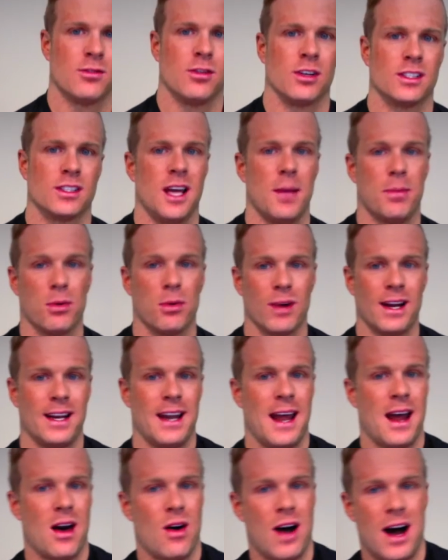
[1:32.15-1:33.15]
For example, right
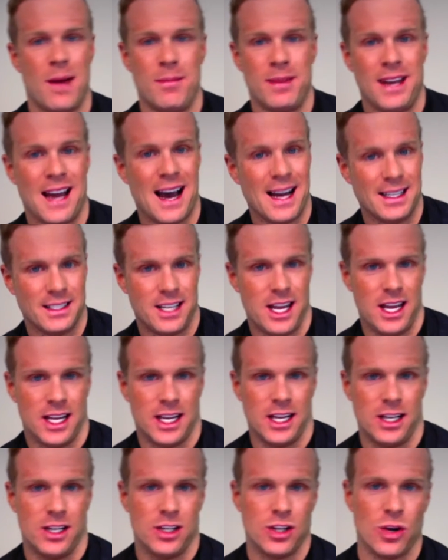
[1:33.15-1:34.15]
now, I'm not
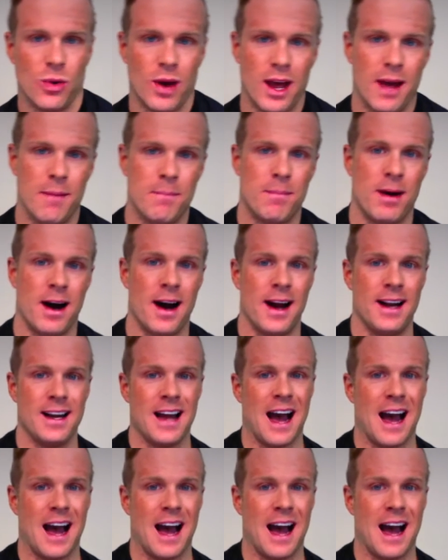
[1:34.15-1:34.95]
taking Yohimbine.